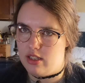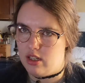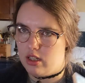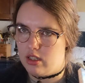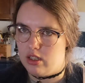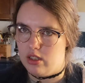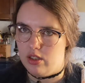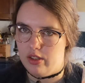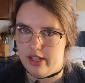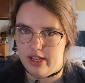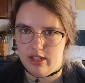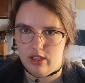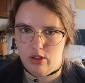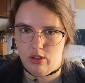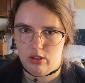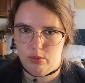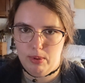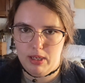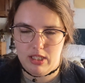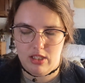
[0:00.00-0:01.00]
darker than you
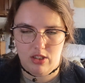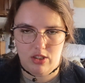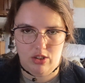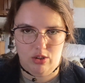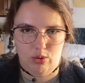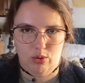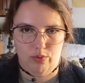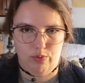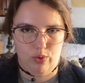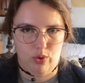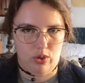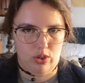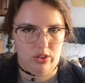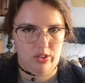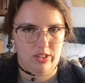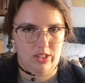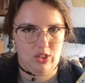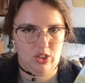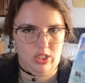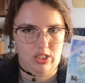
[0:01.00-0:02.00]
expect it to for such a